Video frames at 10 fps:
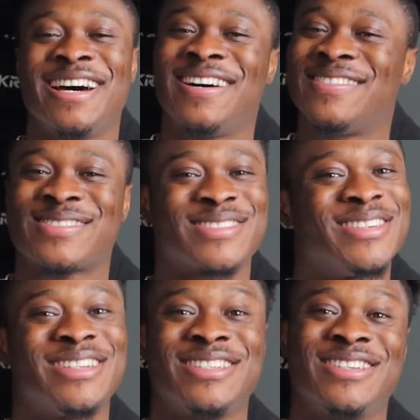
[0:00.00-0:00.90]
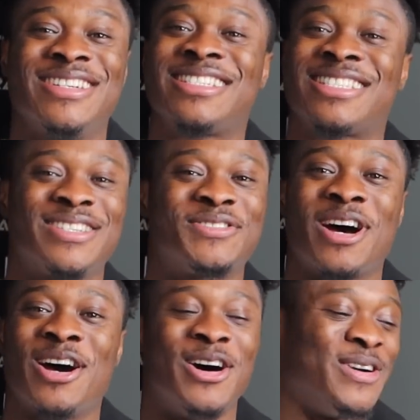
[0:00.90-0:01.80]
I'm sorry, yo. It's the
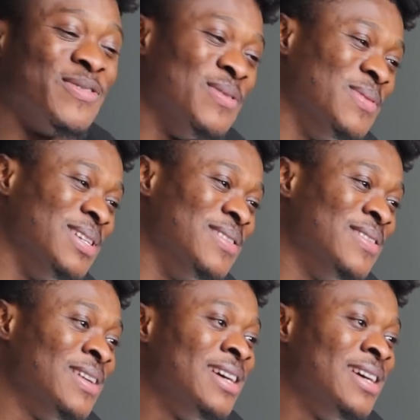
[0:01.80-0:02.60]
try hard for me, though.